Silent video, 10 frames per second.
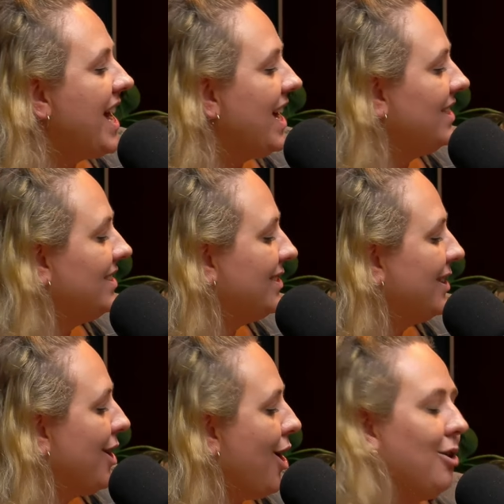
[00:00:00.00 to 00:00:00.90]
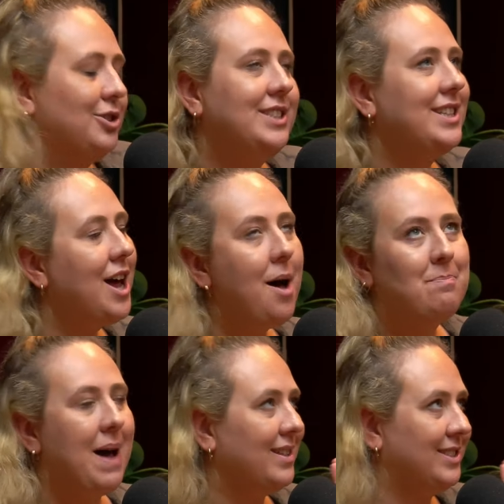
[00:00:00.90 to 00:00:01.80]
is Thinking oh, she she's in her
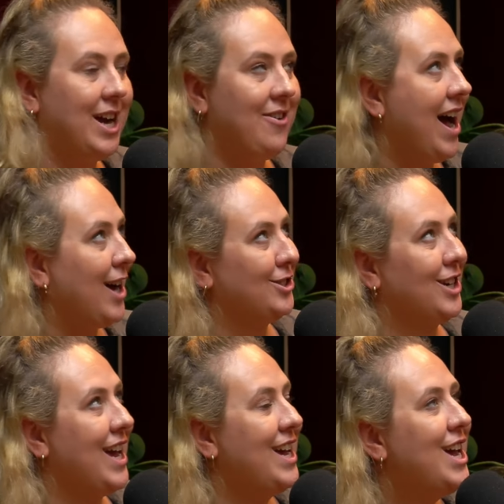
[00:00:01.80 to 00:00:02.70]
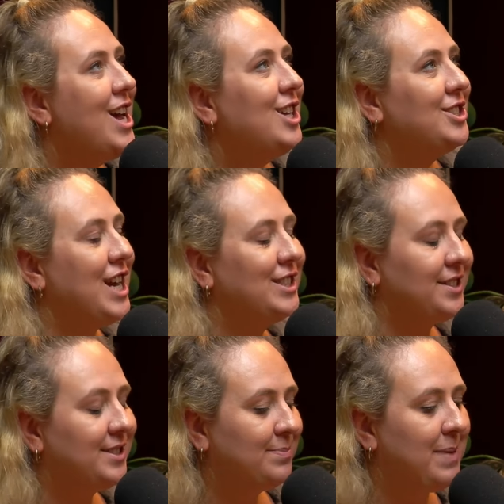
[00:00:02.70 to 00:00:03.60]
best era actually. She is a
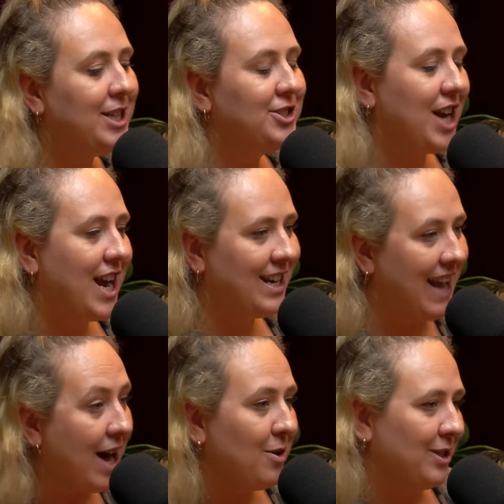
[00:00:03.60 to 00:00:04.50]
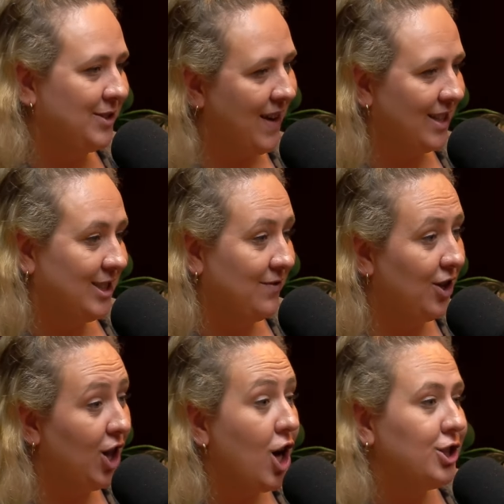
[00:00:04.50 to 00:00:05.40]
speech and language
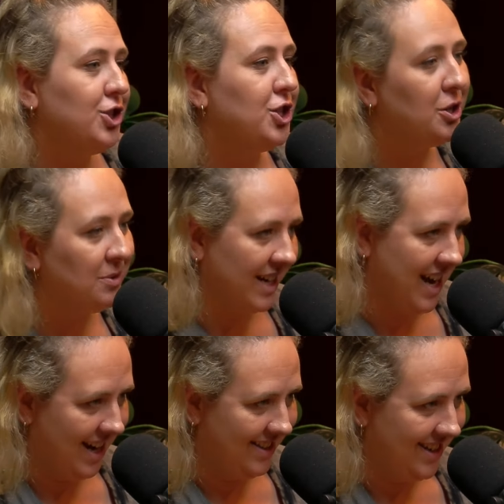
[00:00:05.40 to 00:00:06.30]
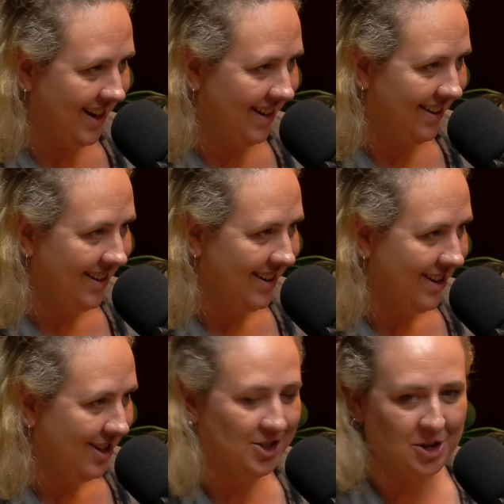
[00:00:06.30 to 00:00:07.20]
festival adjudicator.
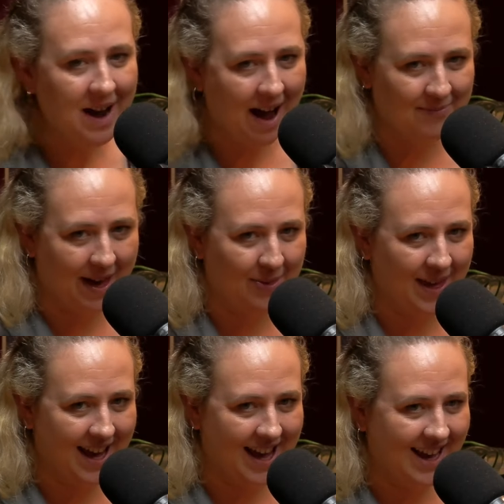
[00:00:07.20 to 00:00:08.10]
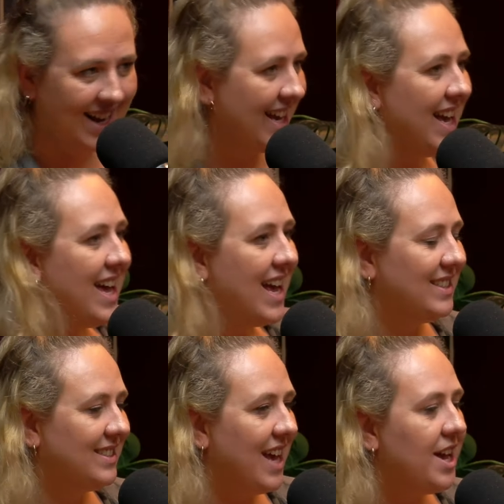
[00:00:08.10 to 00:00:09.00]
Do you have that thing here? Like
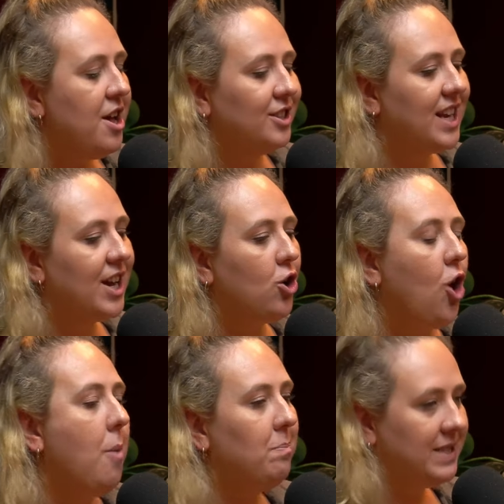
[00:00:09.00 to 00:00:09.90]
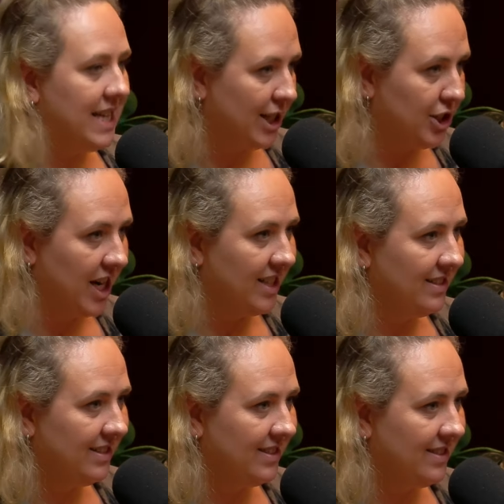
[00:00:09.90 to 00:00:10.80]
it's like so like
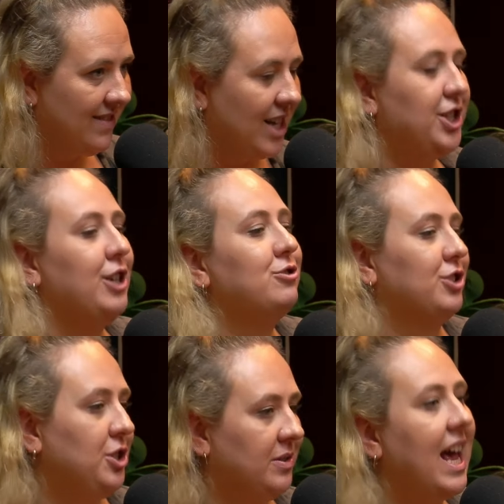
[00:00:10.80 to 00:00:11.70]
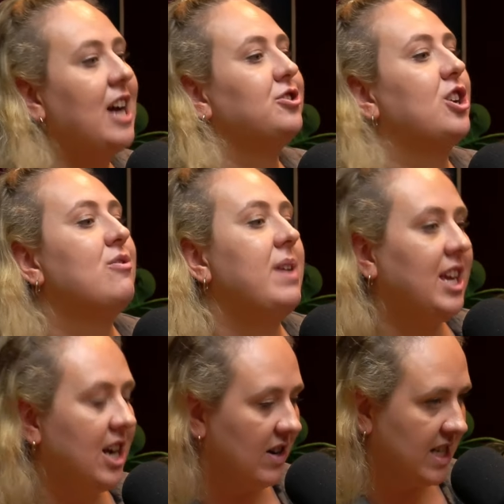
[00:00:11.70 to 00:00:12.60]
competitions that children can do as
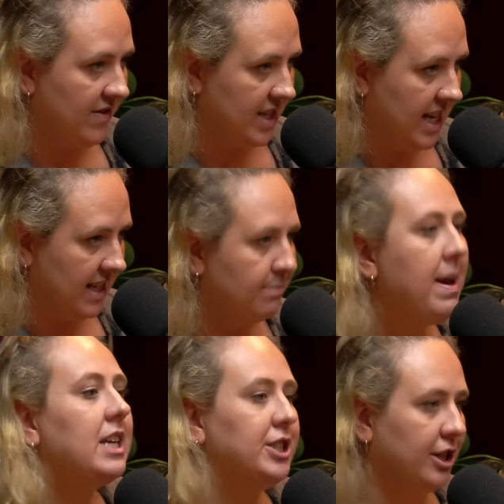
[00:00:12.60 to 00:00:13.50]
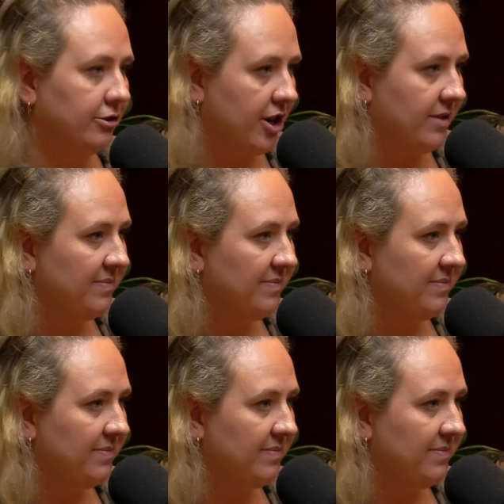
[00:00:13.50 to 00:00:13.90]
extracurricular activities, like, mainly children.